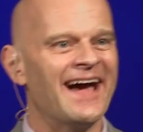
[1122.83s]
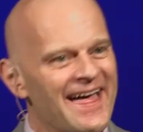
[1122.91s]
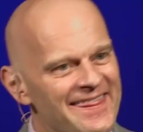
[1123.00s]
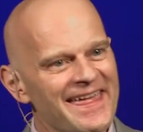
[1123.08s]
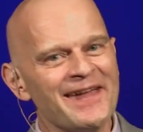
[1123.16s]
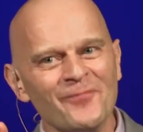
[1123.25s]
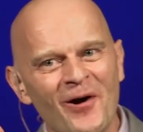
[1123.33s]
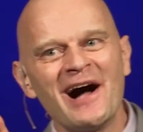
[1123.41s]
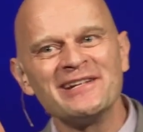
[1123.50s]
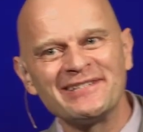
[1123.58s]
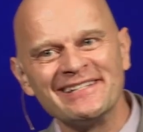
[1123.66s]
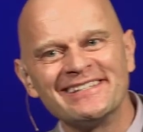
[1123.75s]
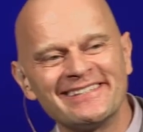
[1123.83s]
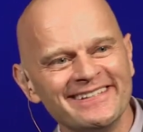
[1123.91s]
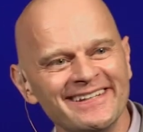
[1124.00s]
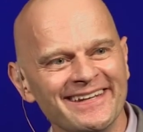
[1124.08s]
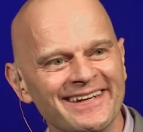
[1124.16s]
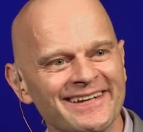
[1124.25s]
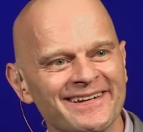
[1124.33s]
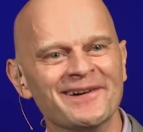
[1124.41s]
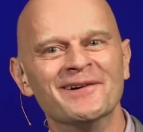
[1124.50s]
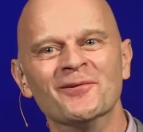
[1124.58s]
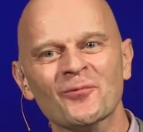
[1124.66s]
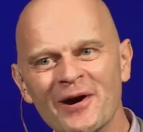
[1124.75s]
And then watch and see
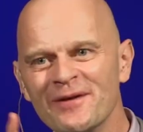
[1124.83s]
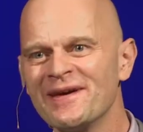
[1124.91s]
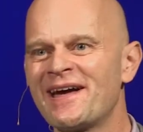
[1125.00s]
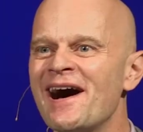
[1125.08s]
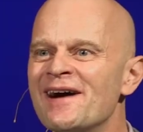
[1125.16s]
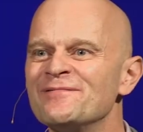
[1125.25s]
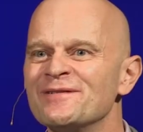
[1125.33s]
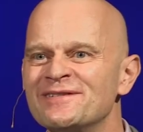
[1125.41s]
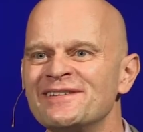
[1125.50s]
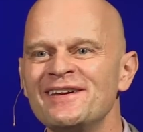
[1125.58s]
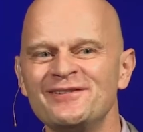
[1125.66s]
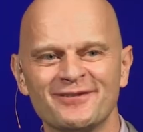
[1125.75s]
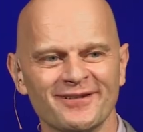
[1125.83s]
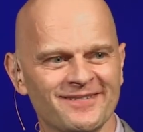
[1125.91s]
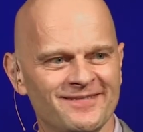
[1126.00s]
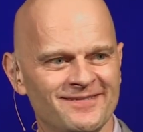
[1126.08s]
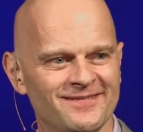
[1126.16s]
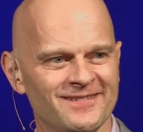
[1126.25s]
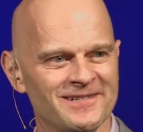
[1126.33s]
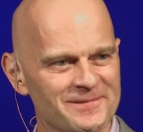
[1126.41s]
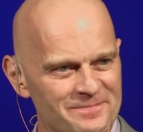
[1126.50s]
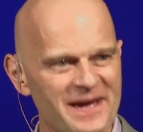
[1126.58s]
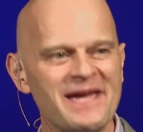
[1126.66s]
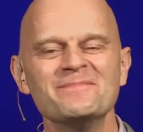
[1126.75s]
where the conversation,
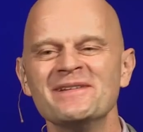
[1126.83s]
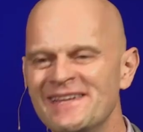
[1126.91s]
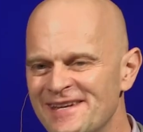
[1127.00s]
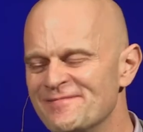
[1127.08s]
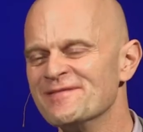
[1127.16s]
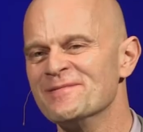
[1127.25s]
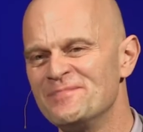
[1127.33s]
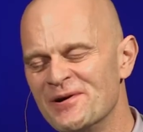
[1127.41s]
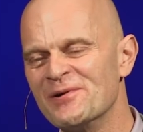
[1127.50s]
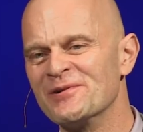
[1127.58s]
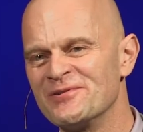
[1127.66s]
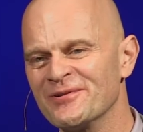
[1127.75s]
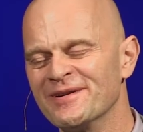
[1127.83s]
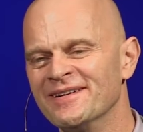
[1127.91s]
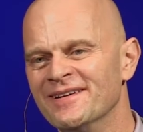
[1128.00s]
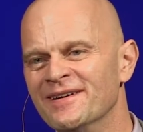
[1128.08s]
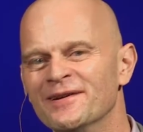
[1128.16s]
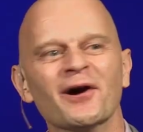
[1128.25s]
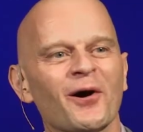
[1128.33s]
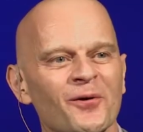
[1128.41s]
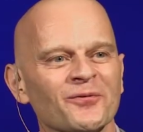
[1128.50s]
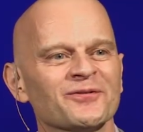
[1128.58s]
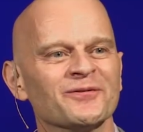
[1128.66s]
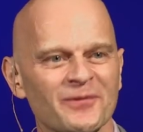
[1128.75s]
maybe even the poetry,
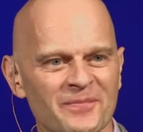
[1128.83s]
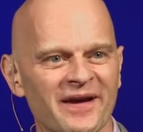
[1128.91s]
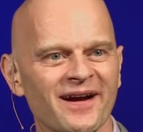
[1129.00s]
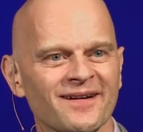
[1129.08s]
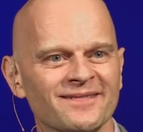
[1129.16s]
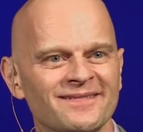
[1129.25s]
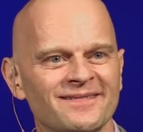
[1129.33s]
goes from there.